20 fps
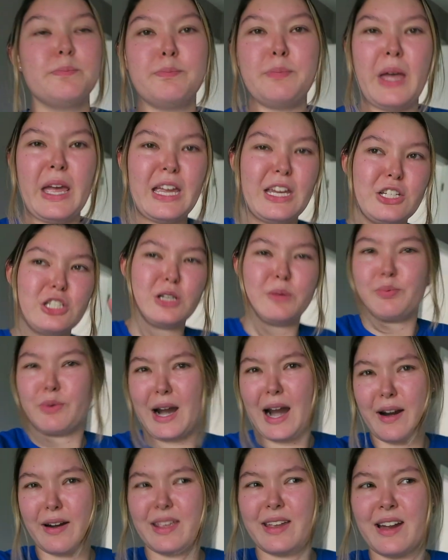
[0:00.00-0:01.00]
beigey
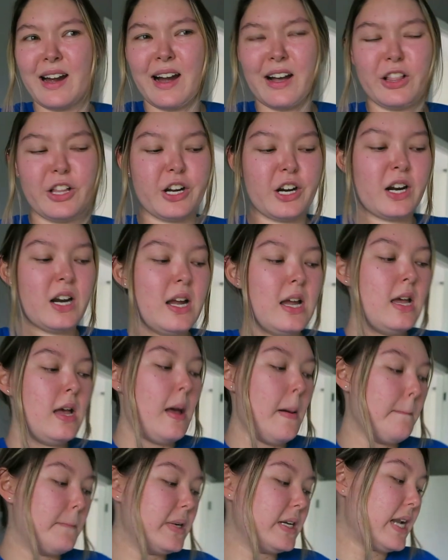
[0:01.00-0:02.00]
browny color,
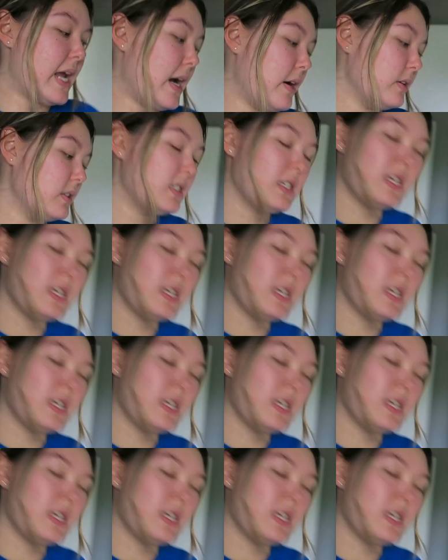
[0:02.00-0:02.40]
but now